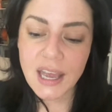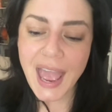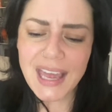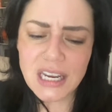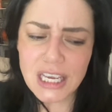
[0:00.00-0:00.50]

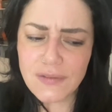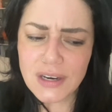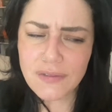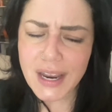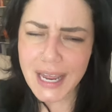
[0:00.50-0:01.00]
And even
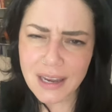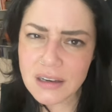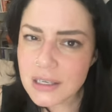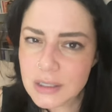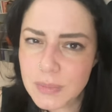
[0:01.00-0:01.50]
if I had a
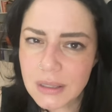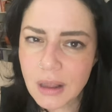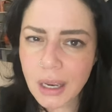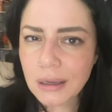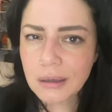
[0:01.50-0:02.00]
husband,
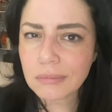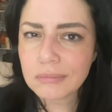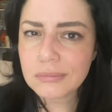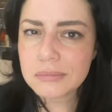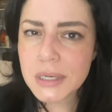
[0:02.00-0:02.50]
like
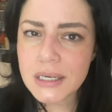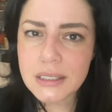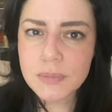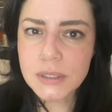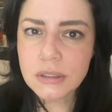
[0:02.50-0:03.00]
my
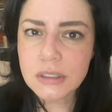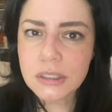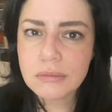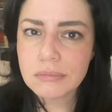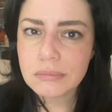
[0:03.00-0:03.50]
husband could